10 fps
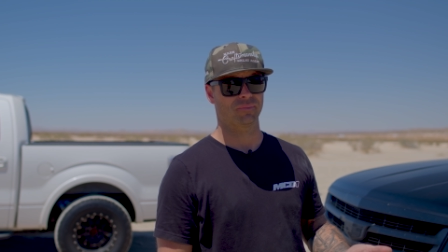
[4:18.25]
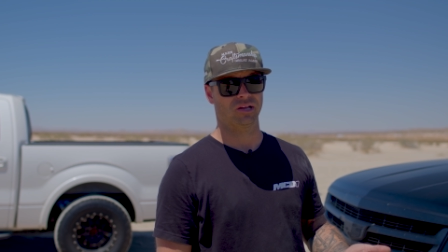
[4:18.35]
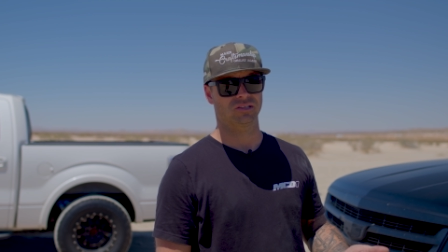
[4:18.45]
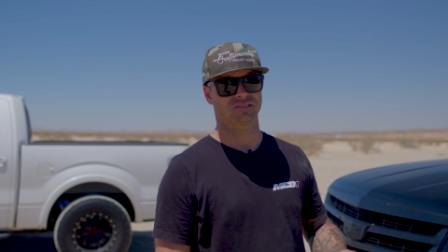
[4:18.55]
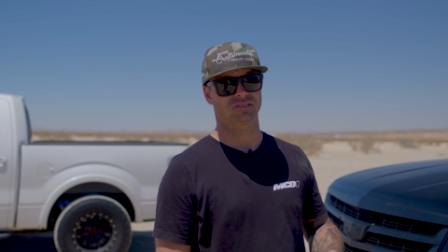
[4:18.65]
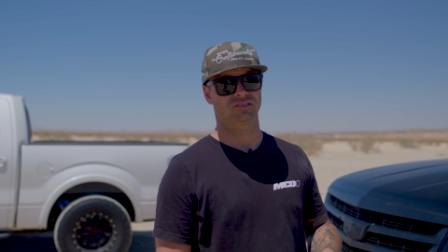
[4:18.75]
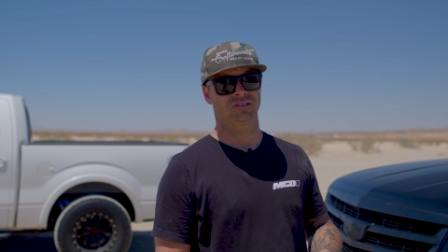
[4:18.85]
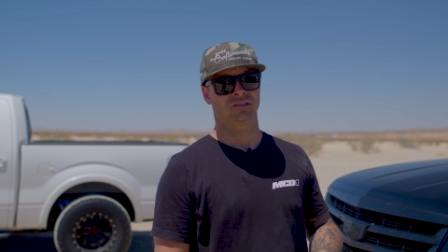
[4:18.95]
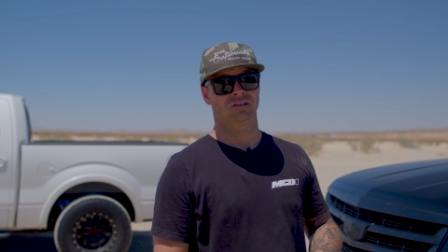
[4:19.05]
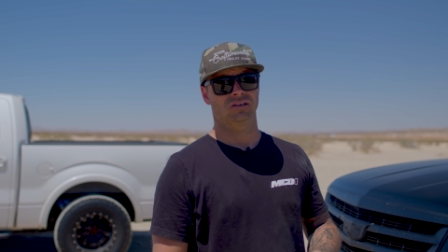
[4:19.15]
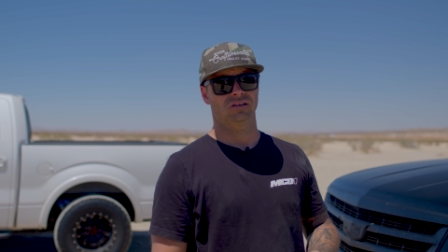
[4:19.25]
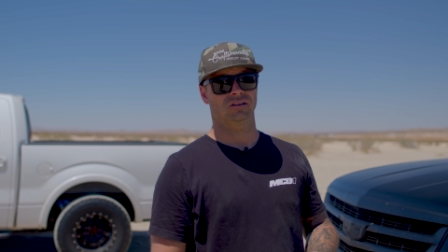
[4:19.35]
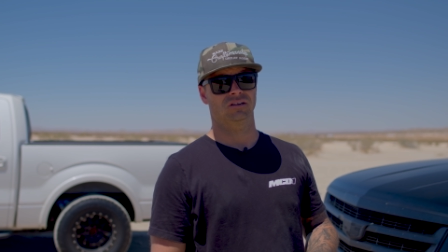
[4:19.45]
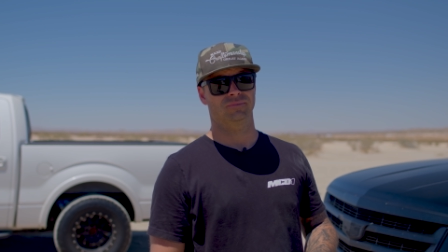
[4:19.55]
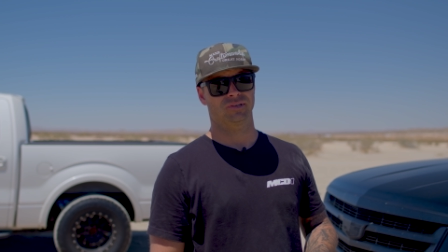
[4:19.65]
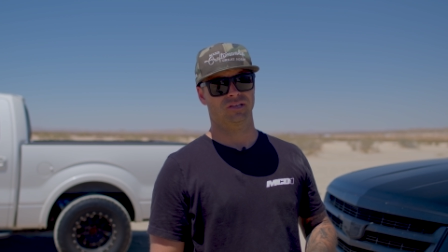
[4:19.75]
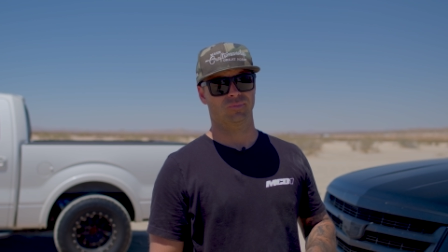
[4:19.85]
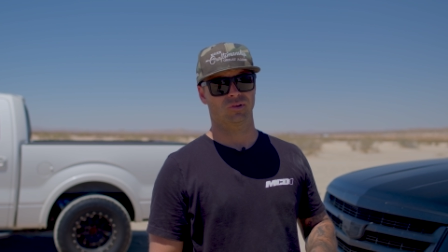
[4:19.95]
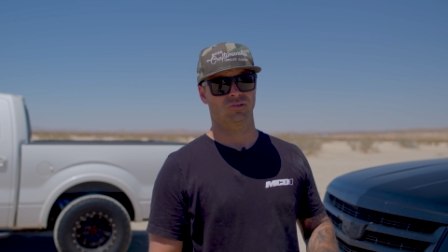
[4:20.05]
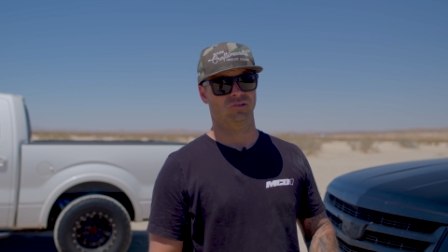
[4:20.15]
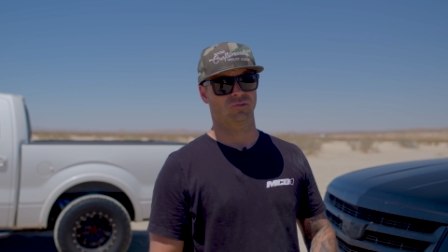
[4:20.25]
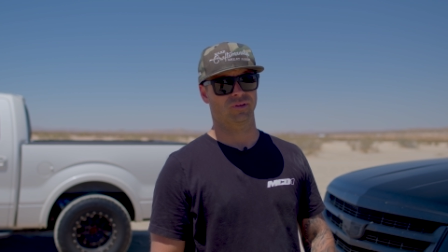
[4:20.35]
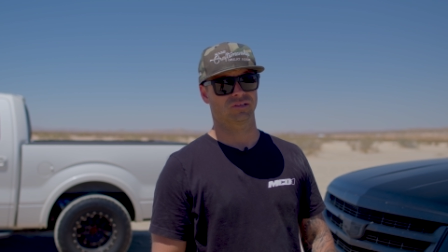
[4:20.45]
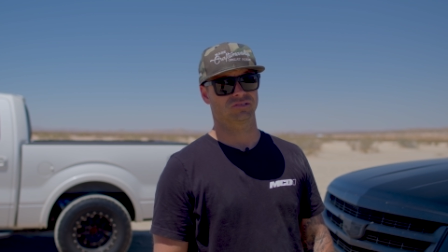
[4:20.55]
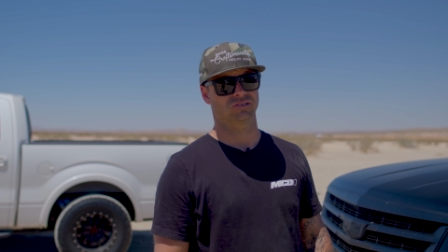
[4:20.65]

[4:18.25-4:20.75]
balanced, um, and a couple other little things.